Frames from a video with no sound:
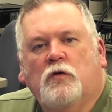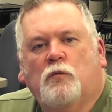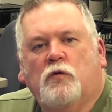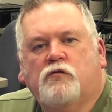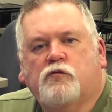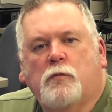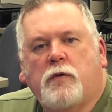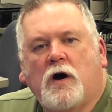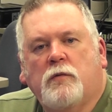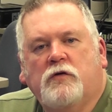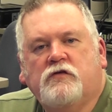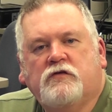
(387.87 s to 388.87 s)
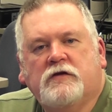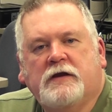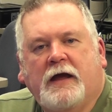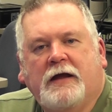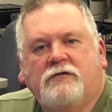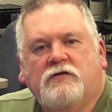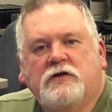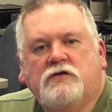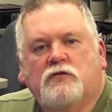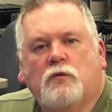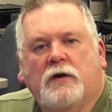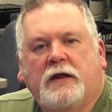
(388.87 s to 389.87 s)
which were published in
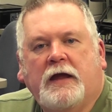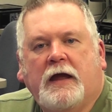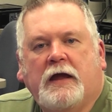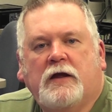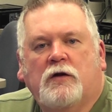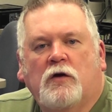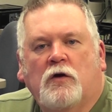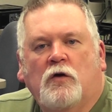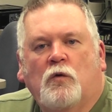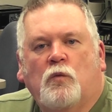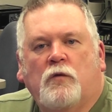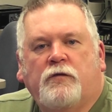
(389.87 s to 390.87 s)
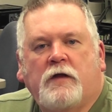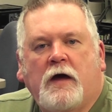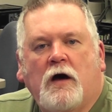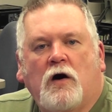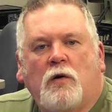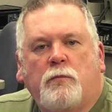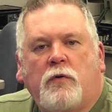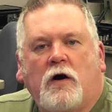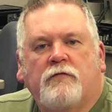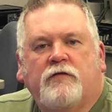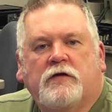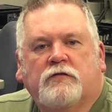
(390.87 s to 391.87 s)
1828 with the help
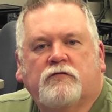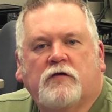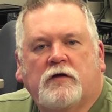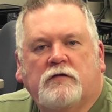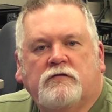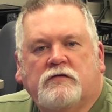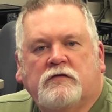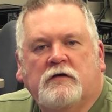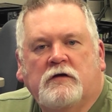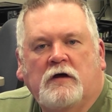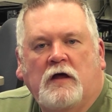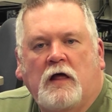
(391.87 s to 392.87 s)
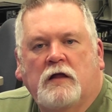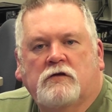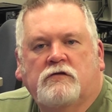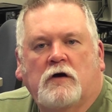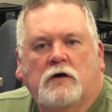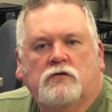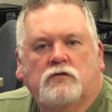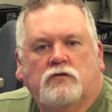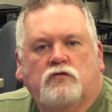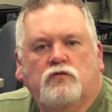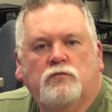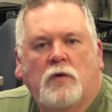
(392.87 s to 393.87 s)
of his friends Alexandre
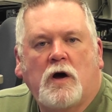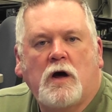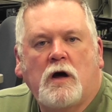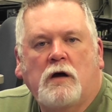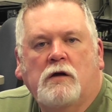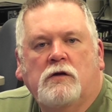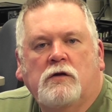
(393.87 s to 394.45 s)
Dumas,